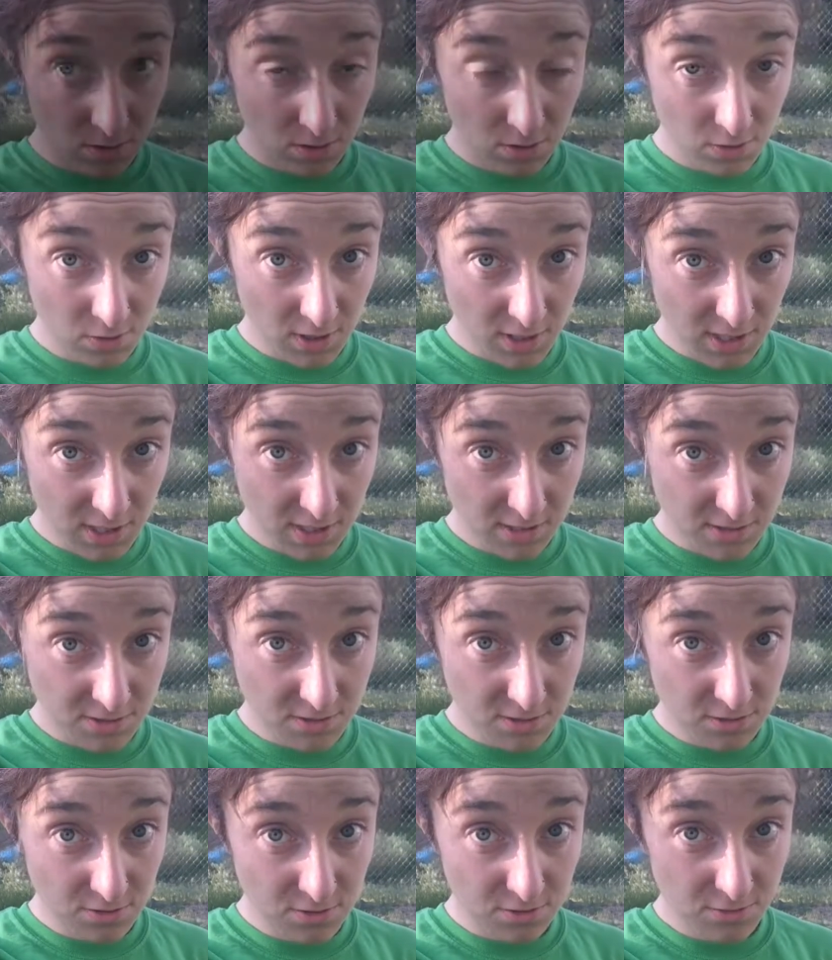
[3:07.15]
Okay,
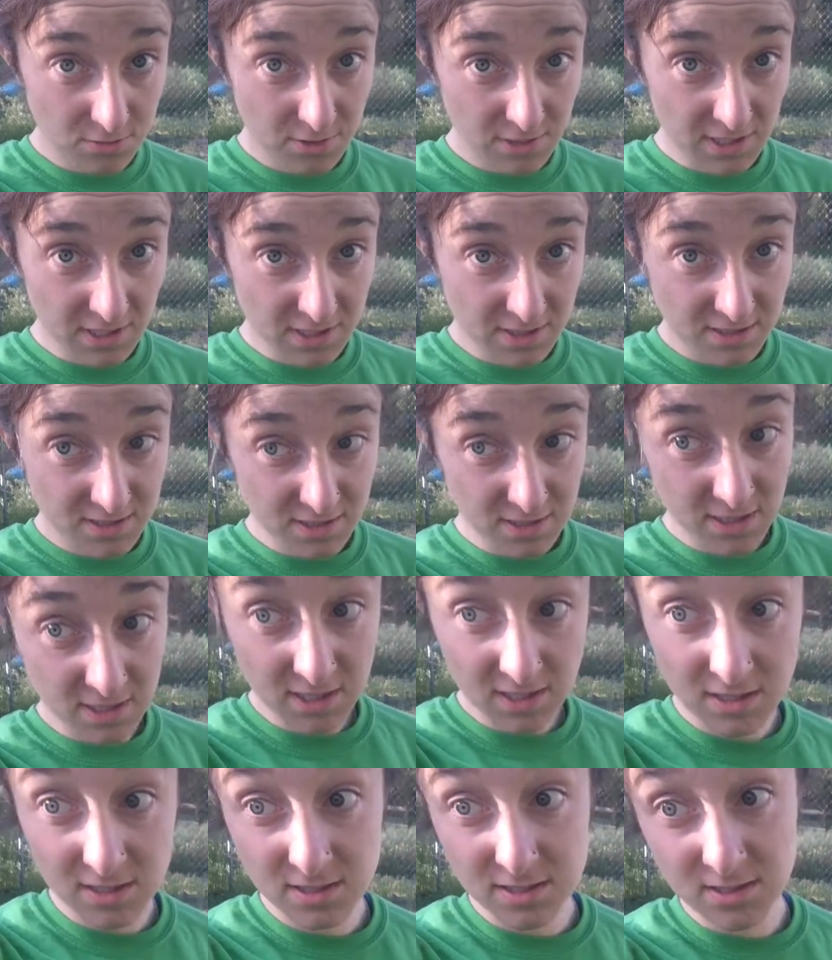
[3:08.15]
so it's
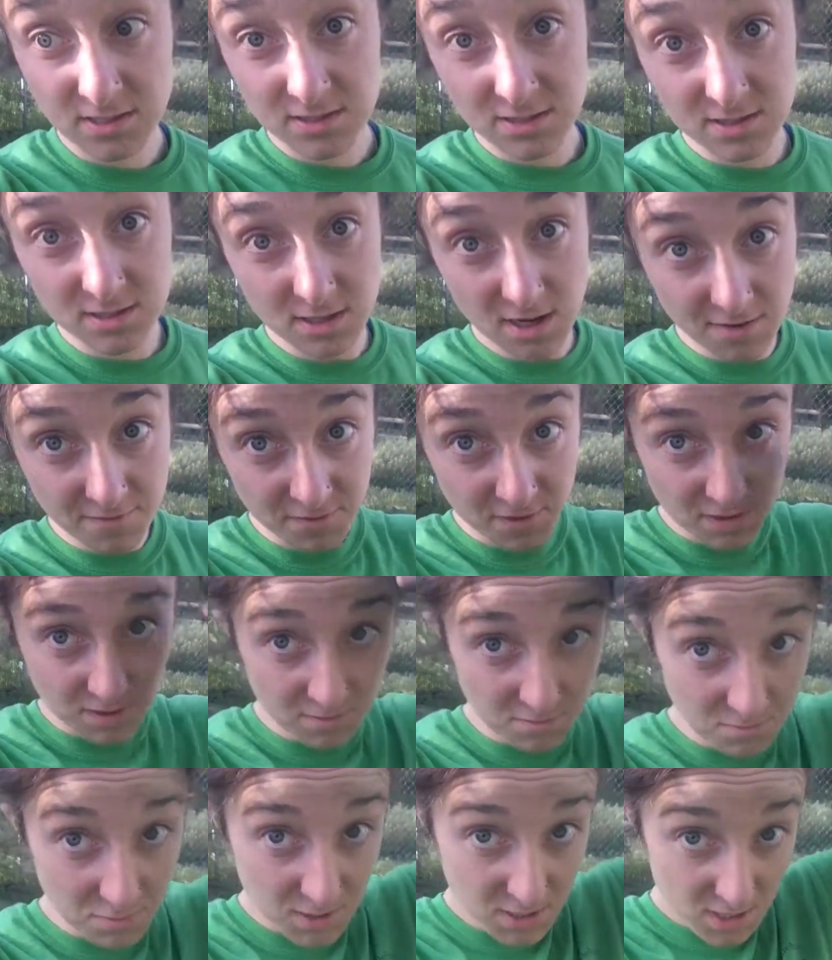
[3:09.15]
like
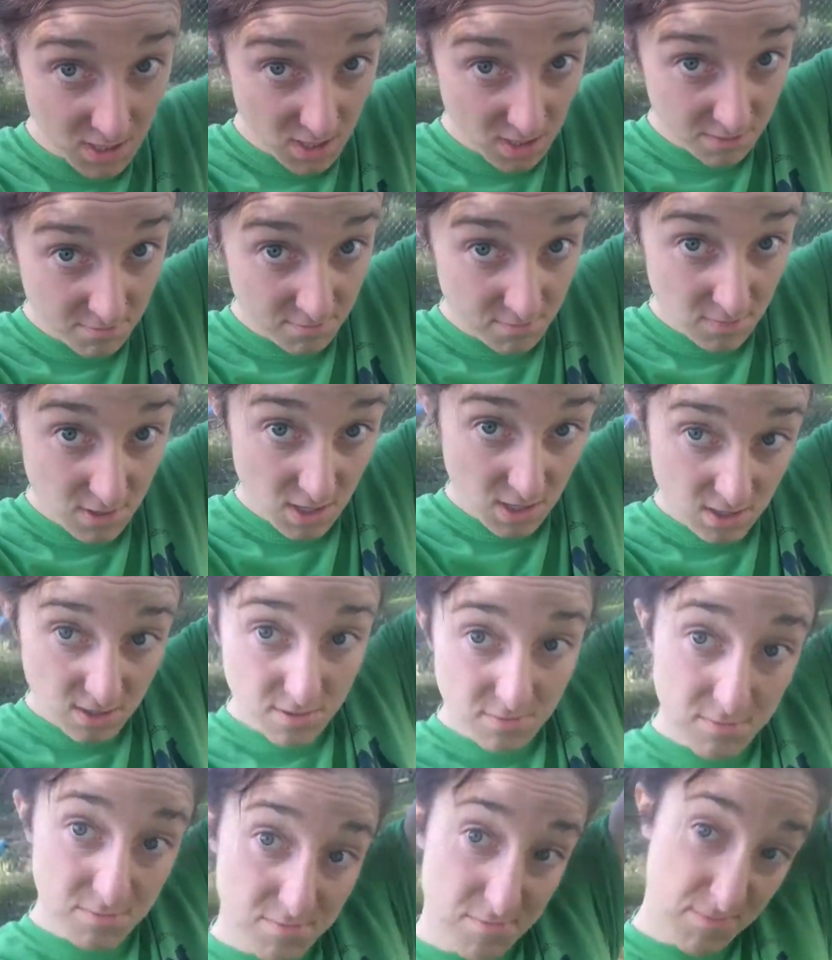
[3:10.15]
7 p.m.
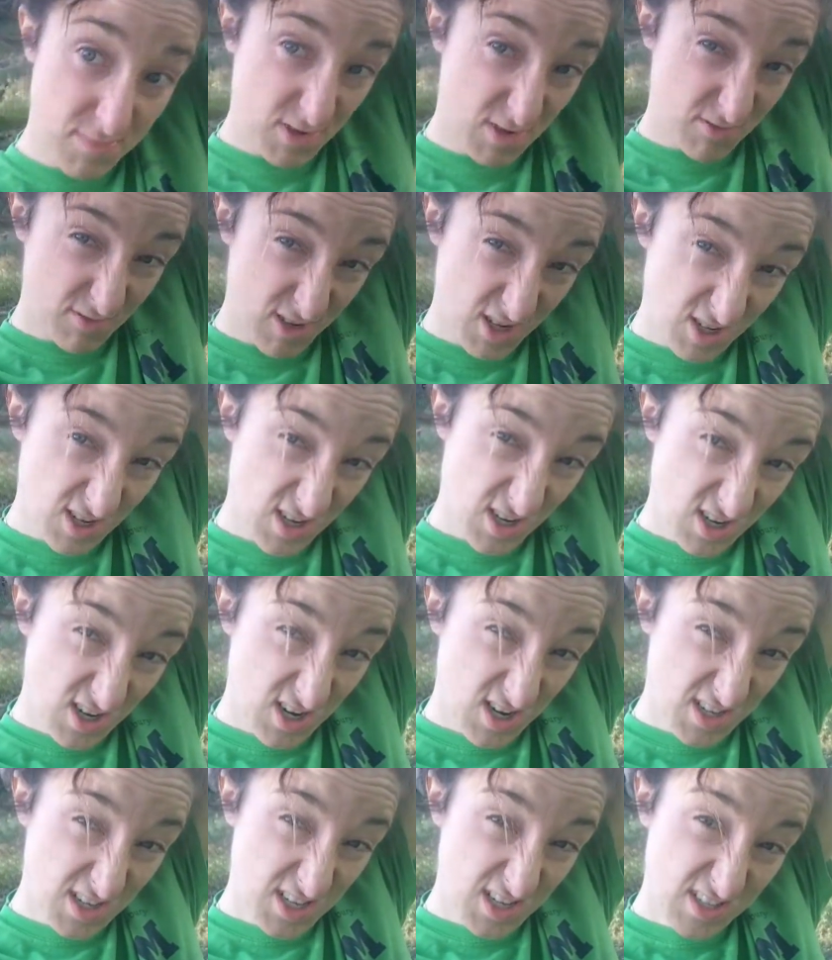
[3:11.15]
Been working
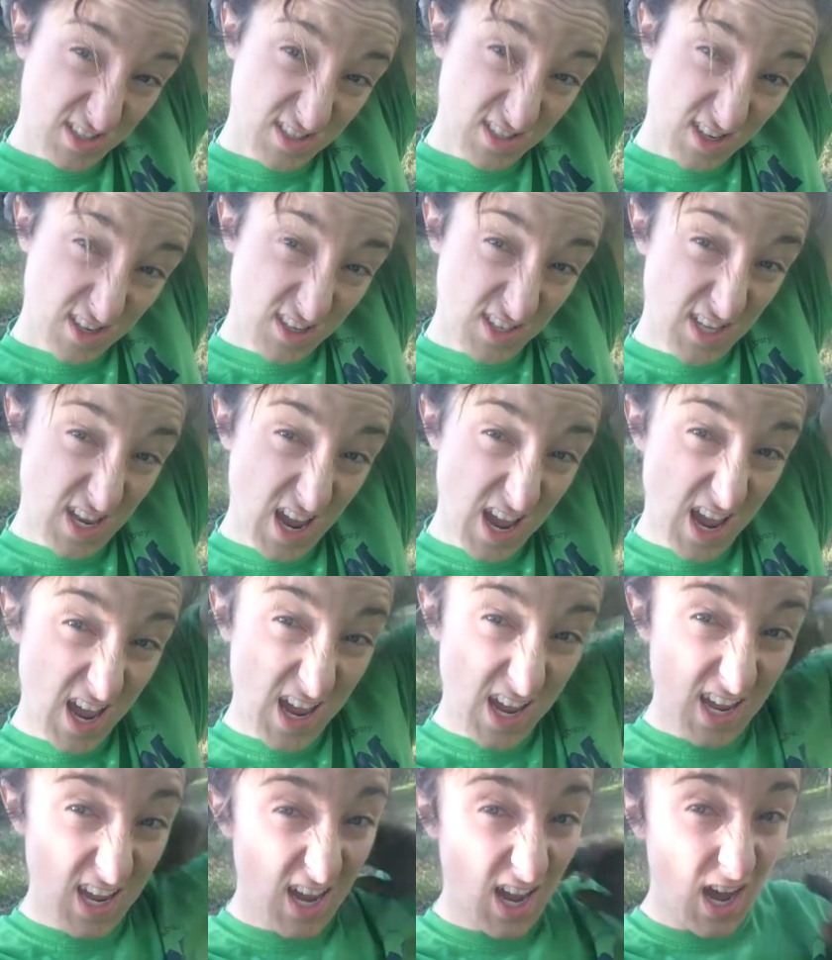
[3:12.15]
on this all
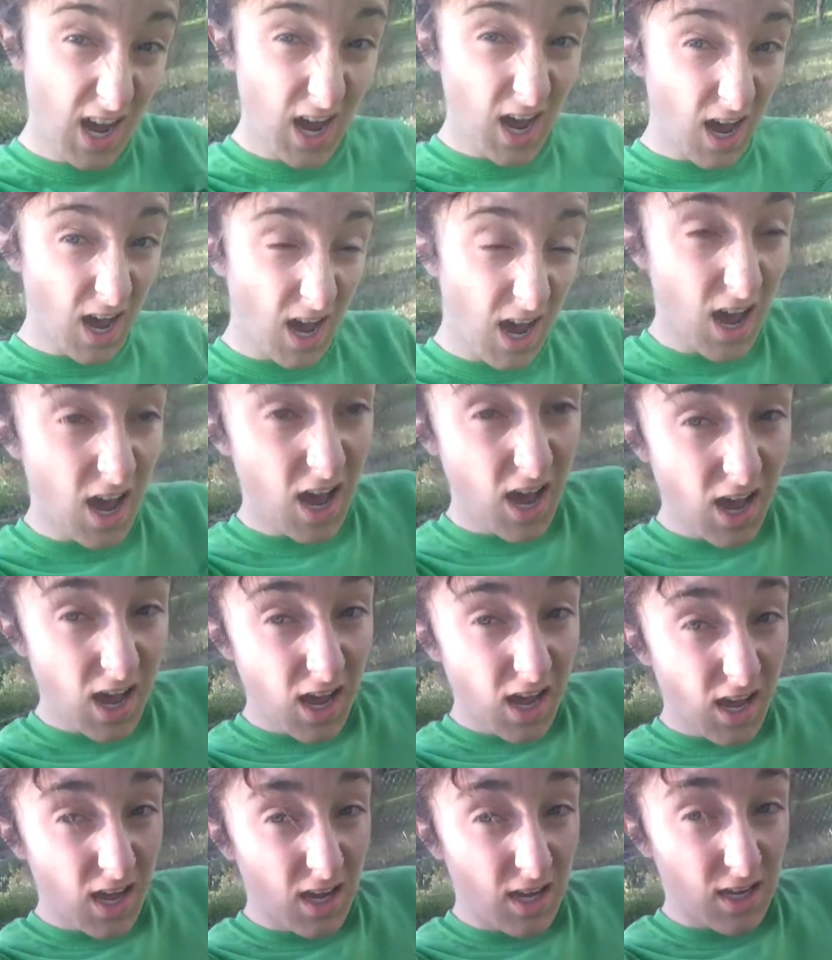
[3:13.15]
day.
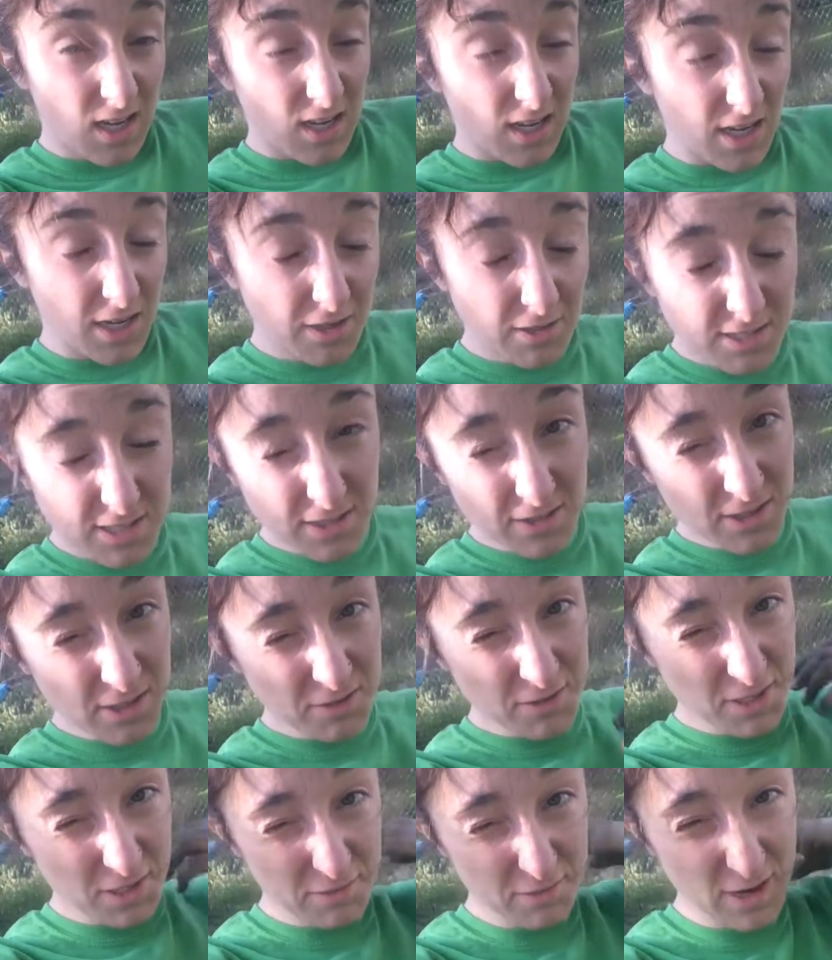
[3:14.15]
It was
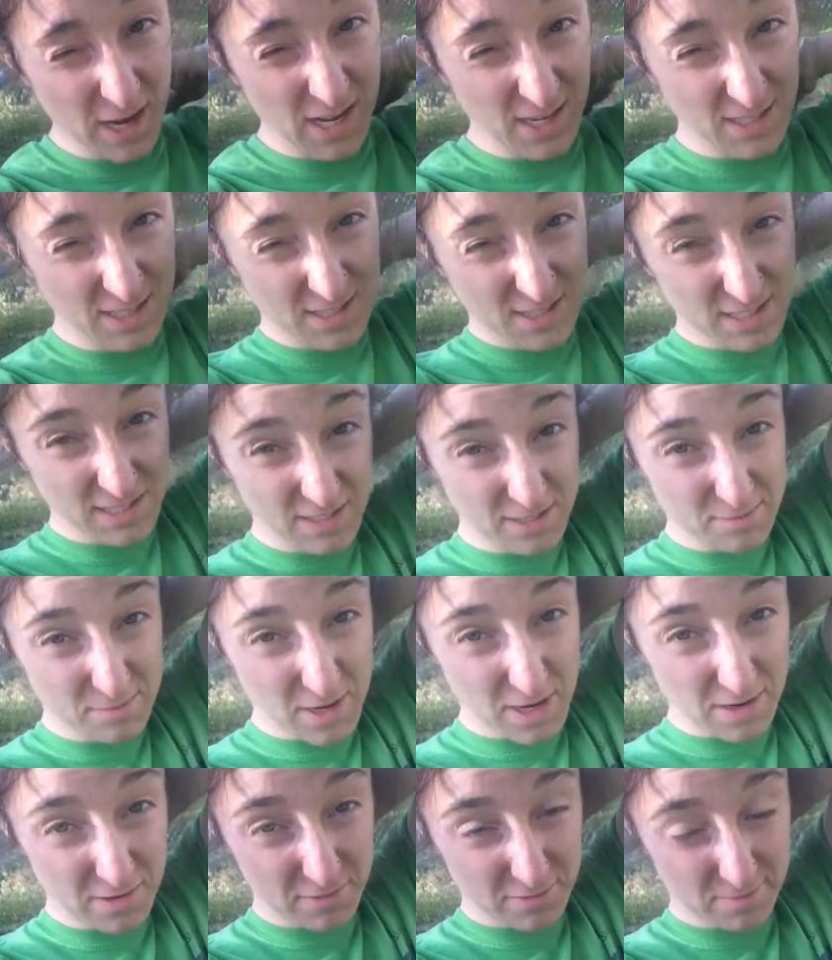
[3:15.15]
going really well until
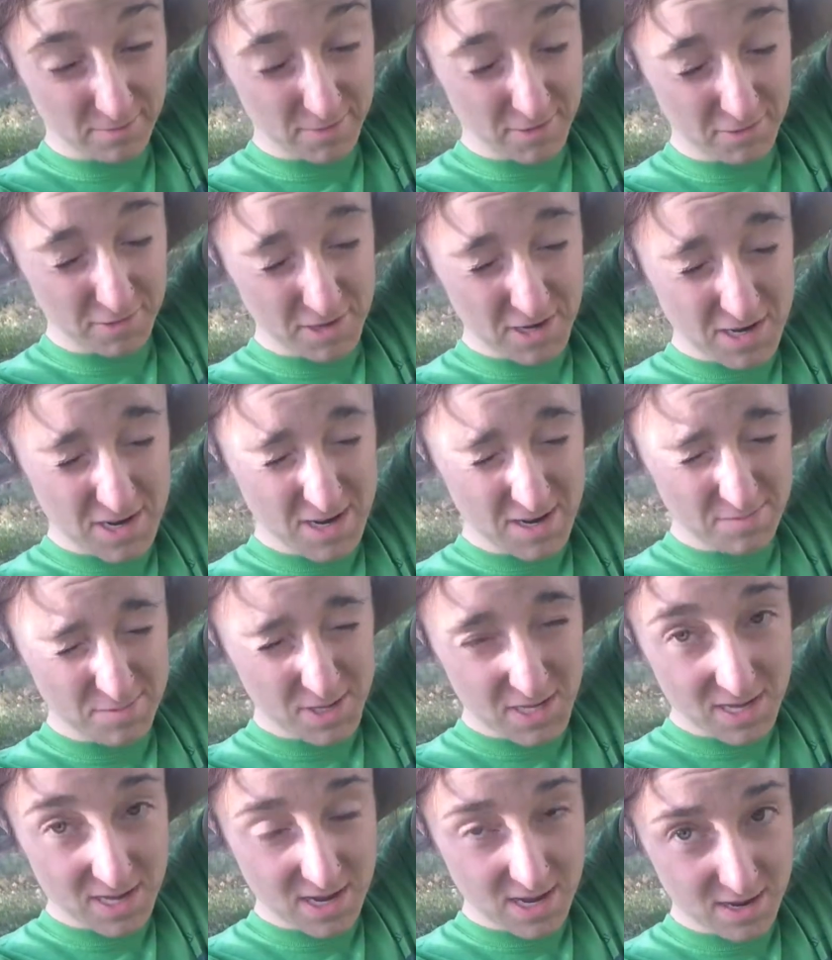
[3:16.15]
about 3
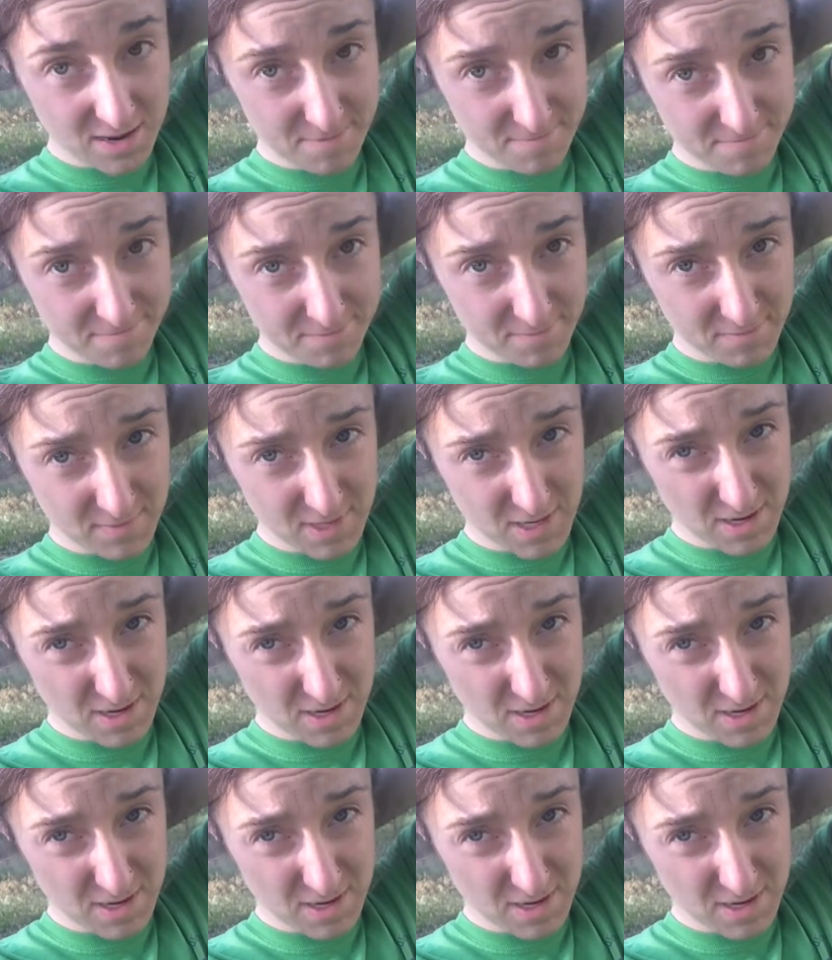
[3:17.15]
p.m.,